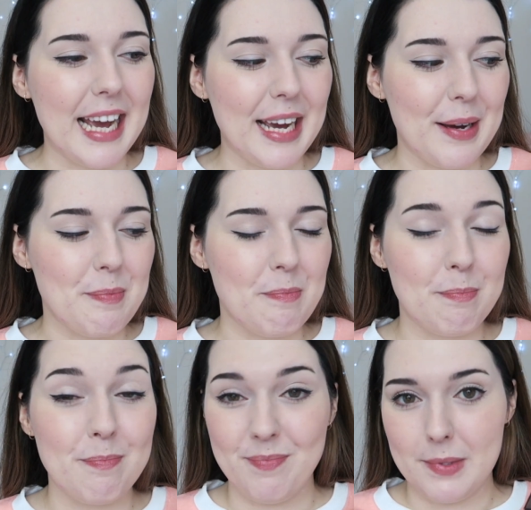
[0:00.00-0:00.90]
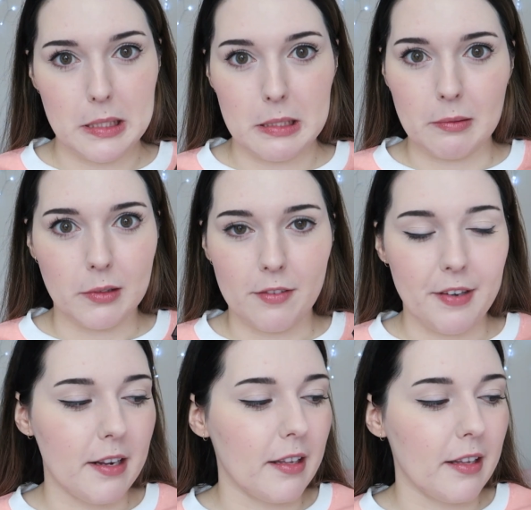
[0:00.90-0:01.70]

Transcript: Um, still not a fan of